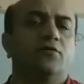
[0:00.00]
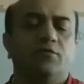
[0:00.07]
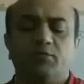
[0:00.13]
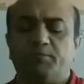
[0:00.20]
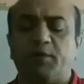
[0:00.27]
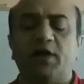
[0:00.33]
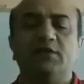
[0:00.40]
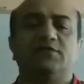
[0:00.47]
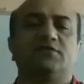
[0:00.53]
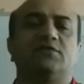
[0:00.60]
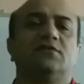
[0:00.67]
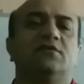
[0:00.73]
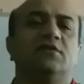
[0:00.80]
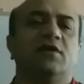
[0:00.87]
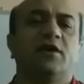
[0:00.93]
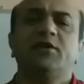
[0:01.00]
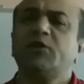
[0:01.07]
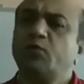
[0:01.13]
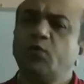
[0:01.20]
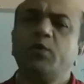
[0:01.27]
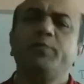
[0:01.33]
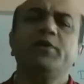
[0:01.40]
pulse, and it
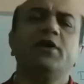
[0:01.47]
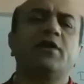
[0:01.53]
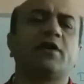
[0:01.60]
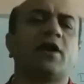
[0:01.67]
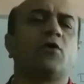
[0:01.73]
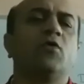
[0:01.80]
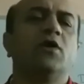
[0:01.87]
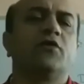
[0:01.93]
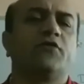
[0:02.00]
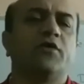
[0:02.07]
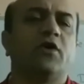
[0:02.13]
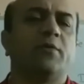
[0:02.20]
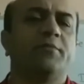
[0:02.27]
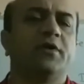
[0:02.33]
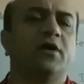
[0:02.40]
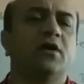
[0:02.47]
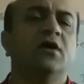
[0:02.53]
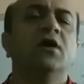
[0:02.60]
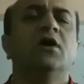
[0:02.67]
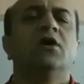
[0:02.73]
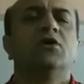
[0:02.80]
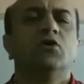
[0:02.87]
would be a regular phenomena.
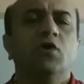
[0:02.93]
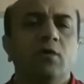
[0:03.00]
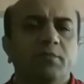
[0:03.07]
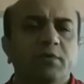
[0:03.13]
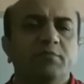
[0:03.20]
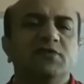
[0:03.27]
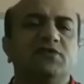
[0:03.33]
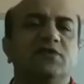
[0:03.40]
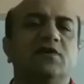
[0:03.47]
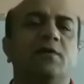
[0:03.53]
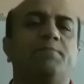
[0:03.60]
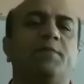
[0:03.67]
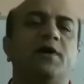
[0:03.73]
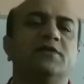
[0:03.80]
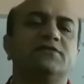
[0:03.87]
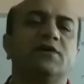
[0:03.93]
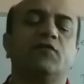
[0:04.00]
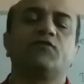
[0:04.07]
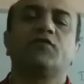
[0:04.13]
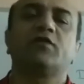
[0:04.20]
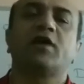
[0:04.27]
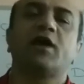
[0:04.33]
You will be missing a pulse
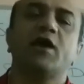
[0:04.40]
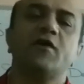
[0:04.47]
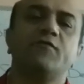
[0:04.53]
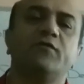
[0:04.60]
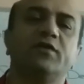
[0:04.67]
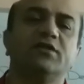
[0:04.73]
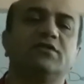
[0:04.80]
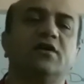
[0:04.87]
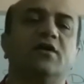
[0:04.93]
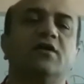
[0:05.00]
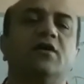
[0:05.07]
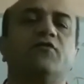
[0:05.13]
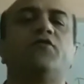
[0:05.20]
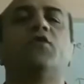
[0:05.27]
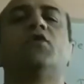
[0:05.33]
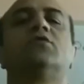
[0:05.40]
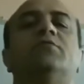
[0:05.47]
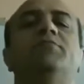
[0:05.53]
after every third or fourth